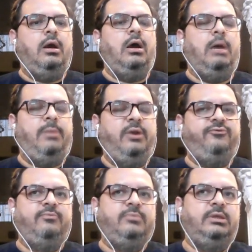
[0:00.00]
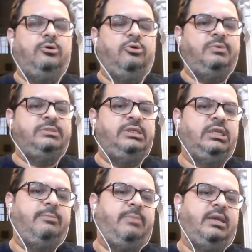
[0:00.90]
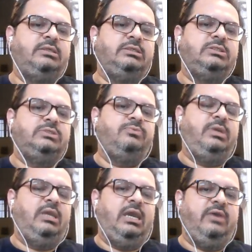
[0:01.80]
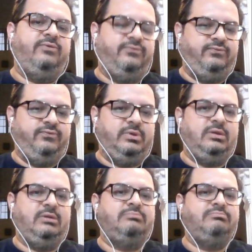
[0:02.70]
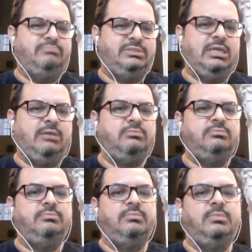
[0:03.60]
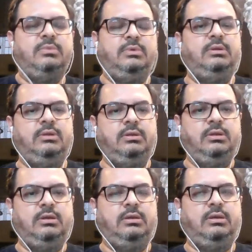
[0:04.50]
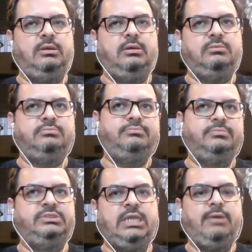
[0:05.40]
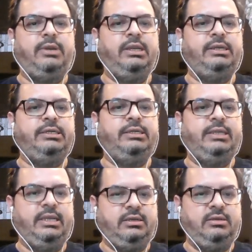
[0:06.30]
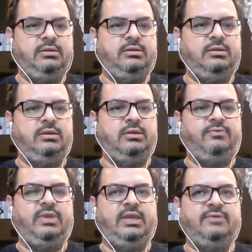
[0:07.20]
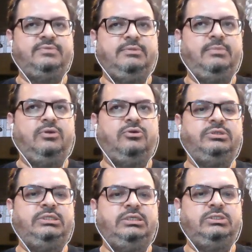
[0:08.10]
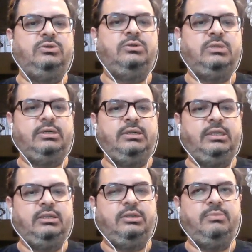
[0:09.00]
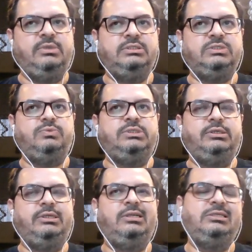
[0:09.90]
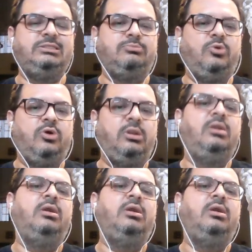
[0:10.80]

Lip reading: Apart from the OpenJDK packages, we have some Java-related tech. We have something called chiseled container images, which are really small